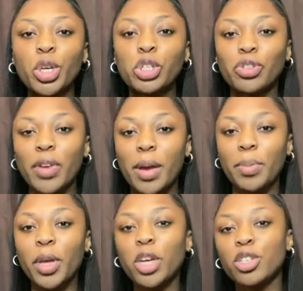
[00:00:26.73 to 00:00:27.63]

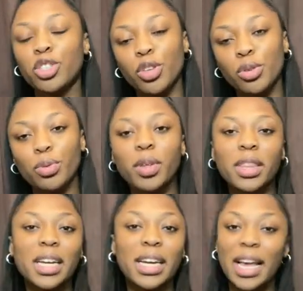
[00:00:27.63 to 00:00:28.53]
trip to
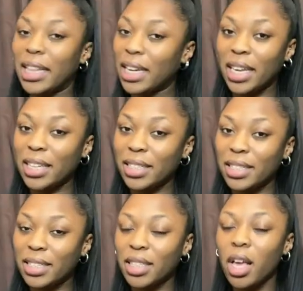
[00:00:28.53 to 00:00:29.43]
the
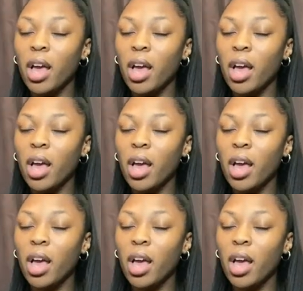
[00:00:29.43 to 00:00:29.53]
Netherlands.